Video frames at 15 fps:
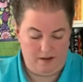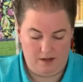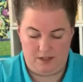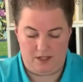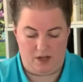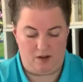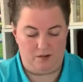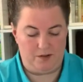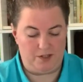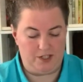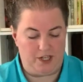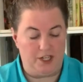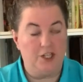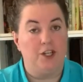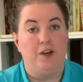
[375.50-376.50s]
So I'm just
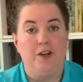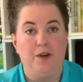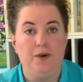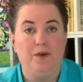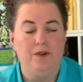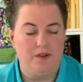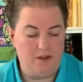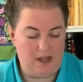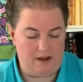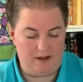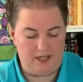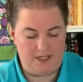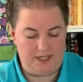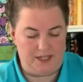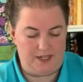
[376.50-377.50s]
going to show you how
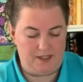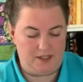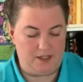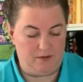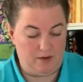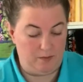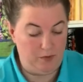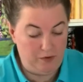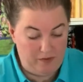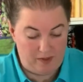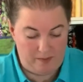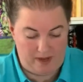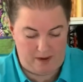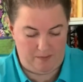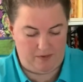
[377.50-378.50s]
easy it is to remove the
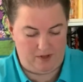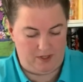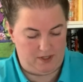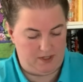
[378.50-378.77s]
paper in the